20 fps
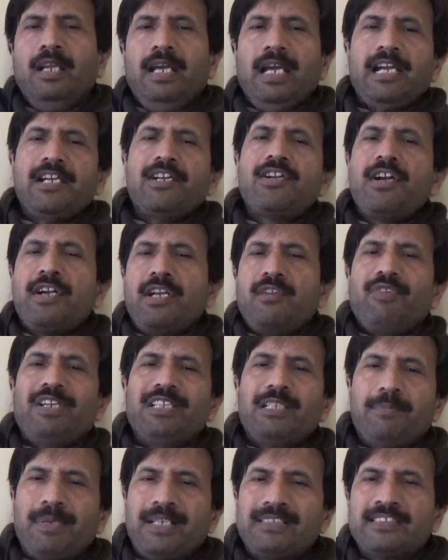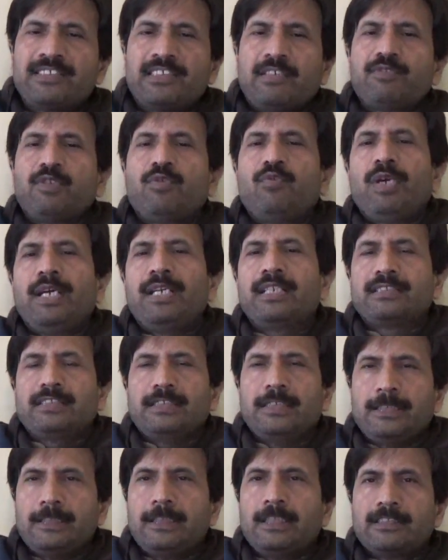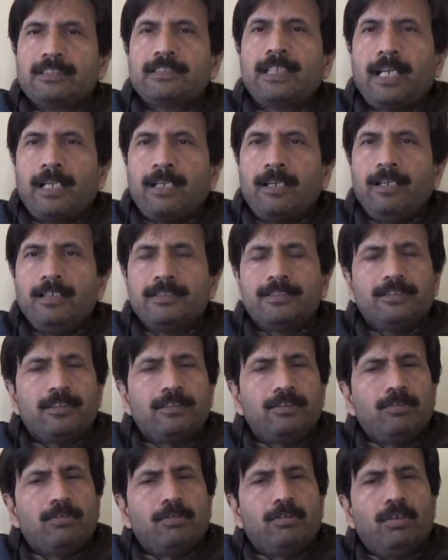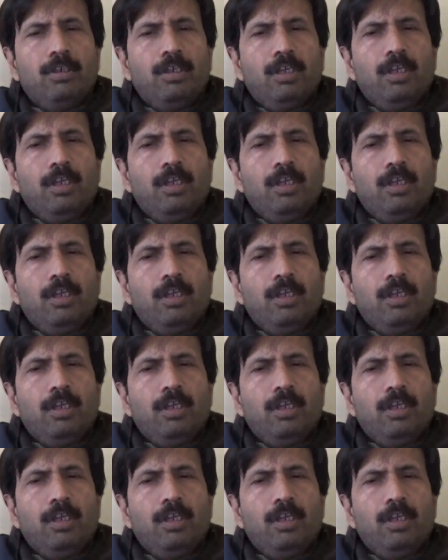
and identify the presence of the virus in the cell culture, you know.